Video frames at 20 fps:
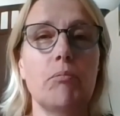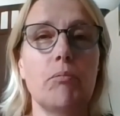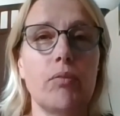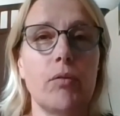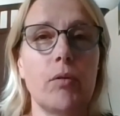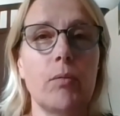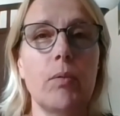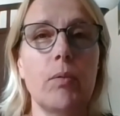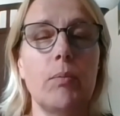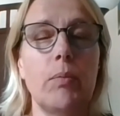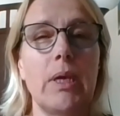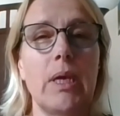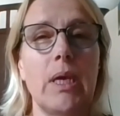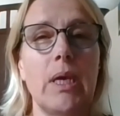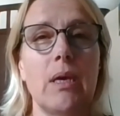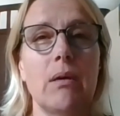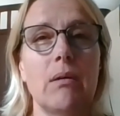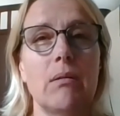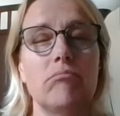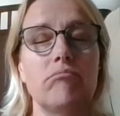
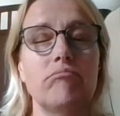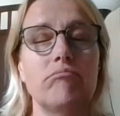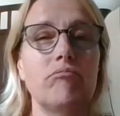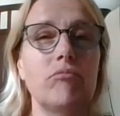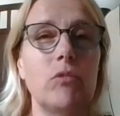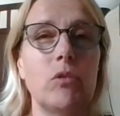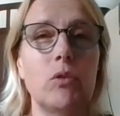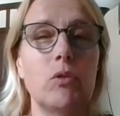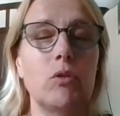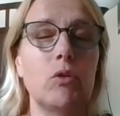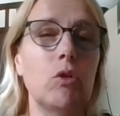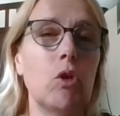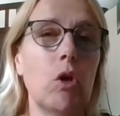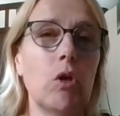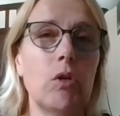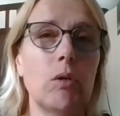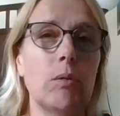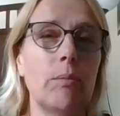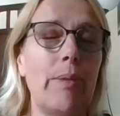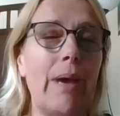probably
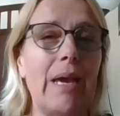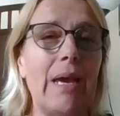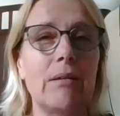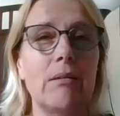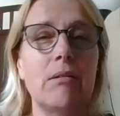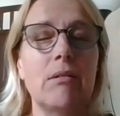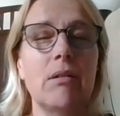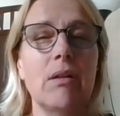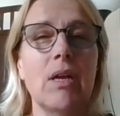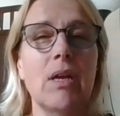not a bad